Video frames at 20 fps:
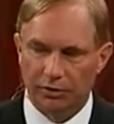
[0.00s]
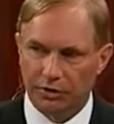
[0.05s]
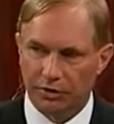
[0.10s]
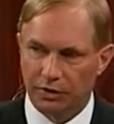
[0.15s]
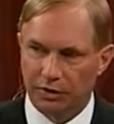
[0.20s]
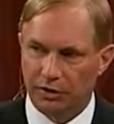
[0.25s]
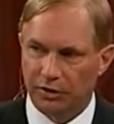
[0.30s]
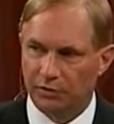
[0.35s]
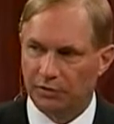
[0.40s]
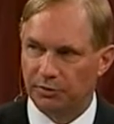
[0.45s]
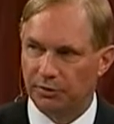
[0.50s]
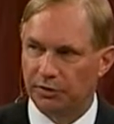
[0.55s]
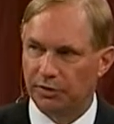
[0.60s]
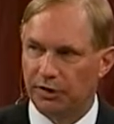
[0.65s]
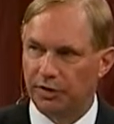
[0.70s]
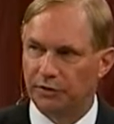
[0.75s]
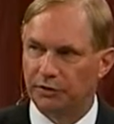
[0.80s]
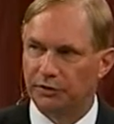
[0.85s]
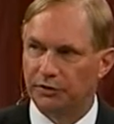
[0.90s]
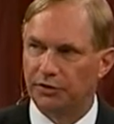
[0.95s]
calls
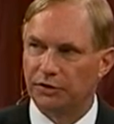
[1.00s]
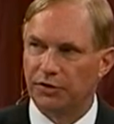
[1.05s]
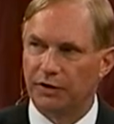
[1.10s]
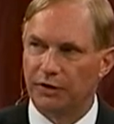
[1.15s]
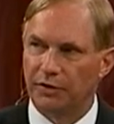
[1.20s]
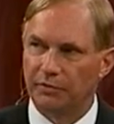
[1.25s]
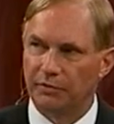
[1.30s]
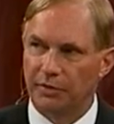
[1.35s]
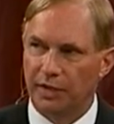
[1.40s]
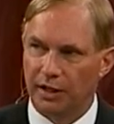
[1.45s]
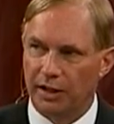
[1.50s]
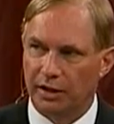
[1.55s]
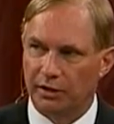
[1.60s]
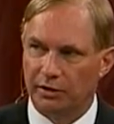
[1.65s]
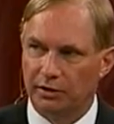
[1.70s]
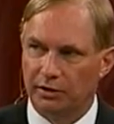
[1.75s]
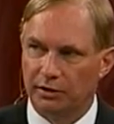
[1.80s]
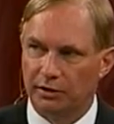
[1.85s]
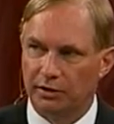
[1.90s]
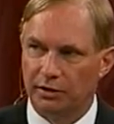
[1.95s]
himself the Son of Man.
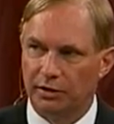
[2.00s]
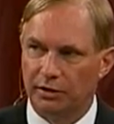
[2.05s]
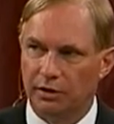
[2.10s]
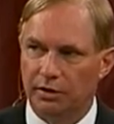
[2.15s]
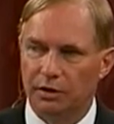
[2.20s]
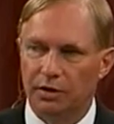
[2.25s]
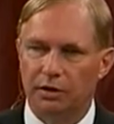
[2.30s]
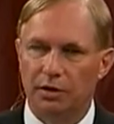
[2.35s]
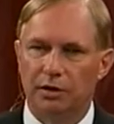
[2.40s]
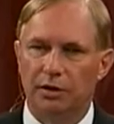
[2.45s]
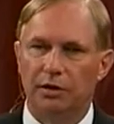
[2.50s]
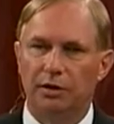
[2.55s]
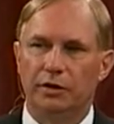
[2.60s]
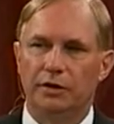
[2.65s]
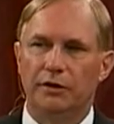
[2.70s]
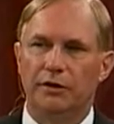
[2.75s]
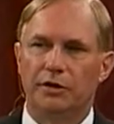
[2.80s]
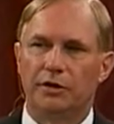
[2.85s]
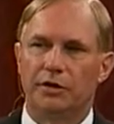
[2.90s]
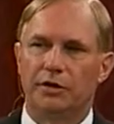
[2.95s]

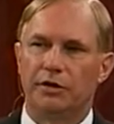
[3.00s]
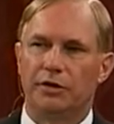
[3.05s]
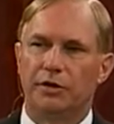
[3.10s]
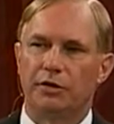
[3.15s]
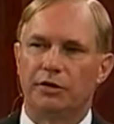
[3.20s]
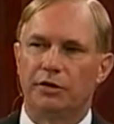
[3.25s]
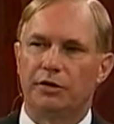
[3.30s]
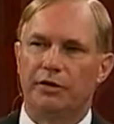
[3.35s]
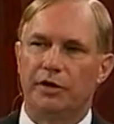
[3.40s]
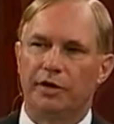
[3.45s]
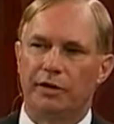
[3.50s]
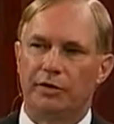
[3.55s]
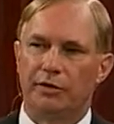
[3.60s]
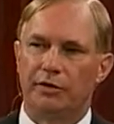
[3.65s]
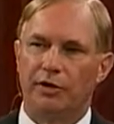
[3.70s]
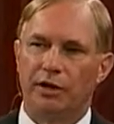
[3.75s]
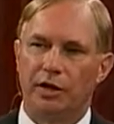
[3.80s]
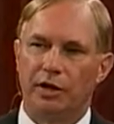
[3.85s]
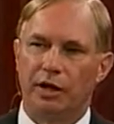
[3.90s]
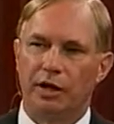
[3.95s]
The church
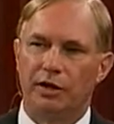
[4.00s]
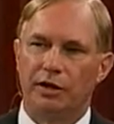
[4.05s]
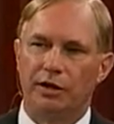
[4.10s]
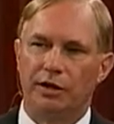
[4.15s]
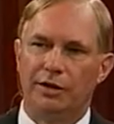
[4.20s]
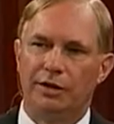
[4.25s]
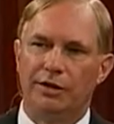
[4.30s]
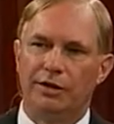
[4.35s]
later on